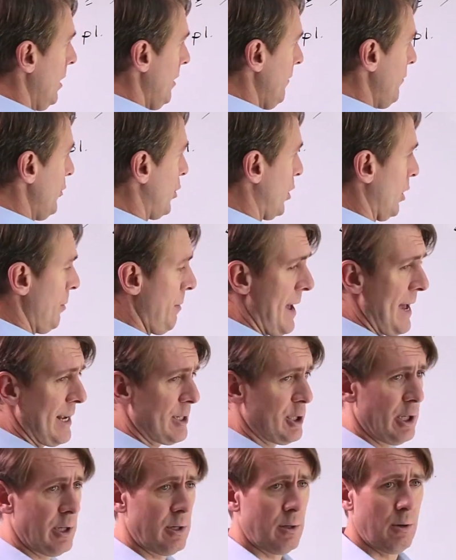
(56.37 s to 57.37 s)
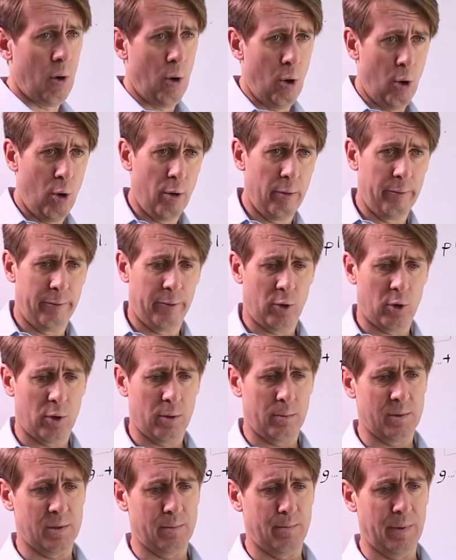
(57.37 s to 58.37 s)
if you can imagine all
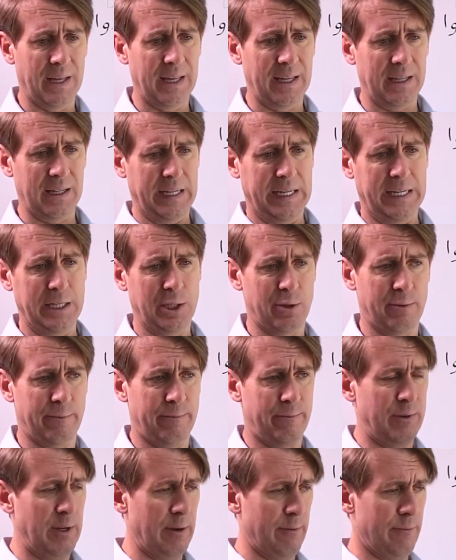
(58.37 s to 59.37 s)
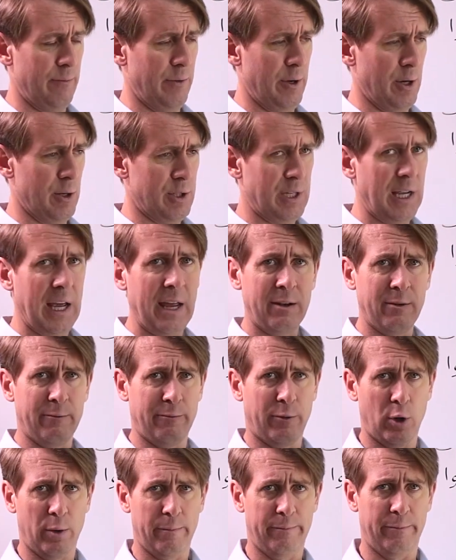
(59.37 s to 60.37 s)
verbs being there are 10
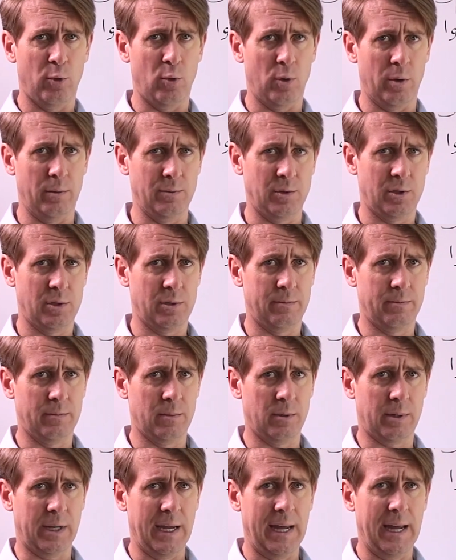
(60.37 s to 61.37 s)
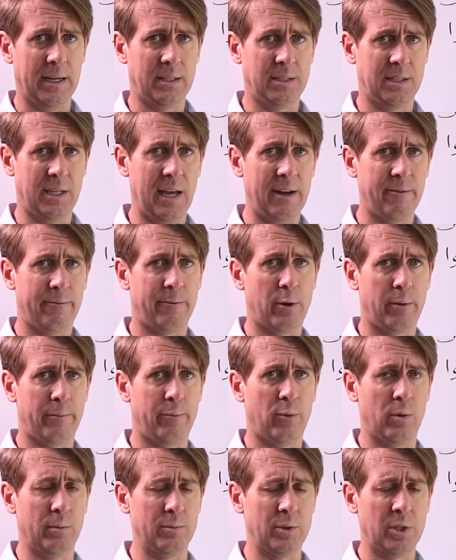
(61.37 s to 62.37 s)
verb forms. Okay, 10 verb
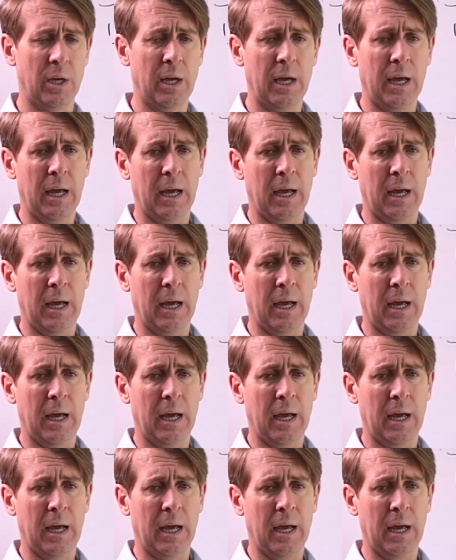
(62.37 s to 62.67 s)
forms.